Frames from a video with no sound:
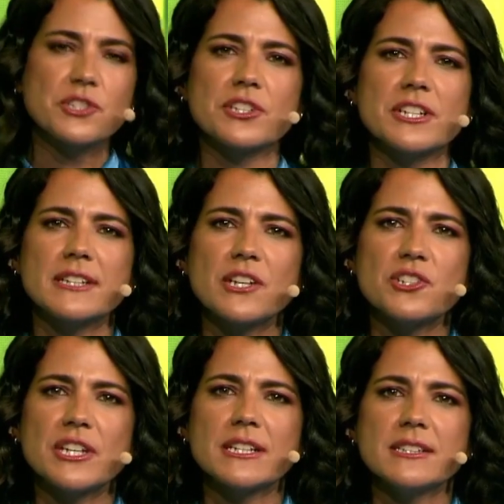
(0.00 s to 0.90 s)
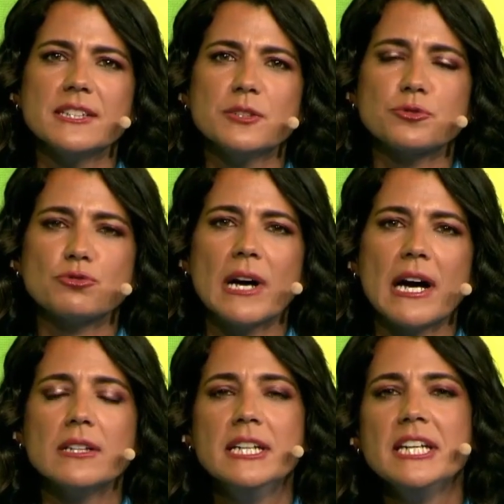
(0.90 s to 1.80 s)
level of
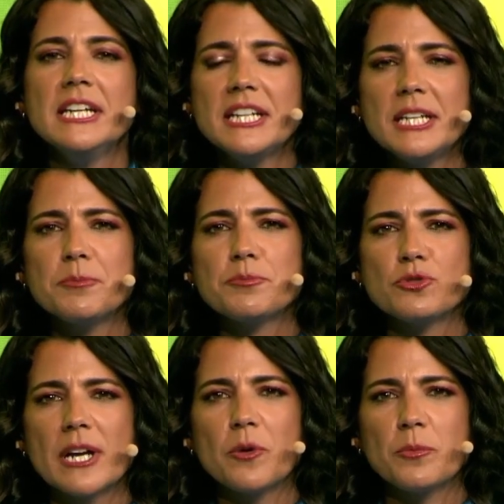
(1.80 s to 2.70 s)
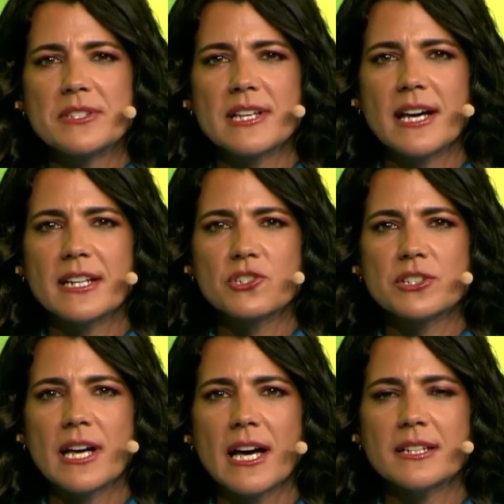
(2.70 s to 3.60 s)
strategic? What is Portugal's
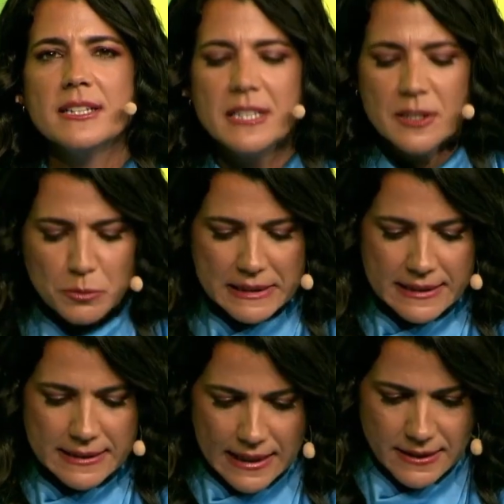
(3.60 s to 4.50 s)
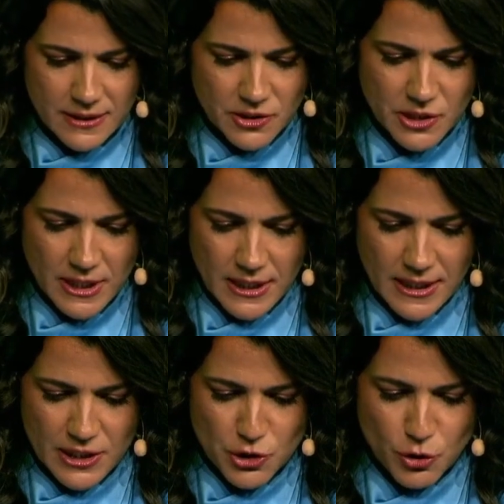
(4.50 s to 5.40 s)
strategic level?
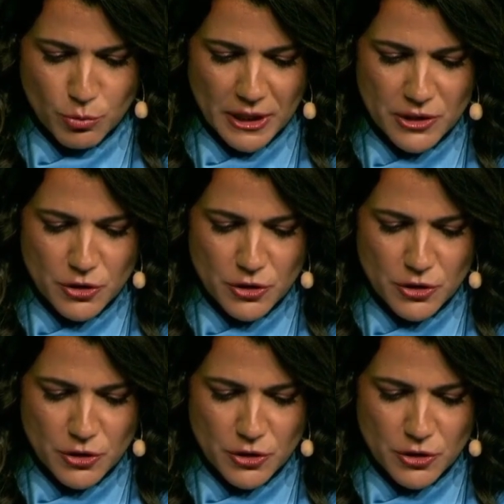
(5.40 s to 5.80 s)
And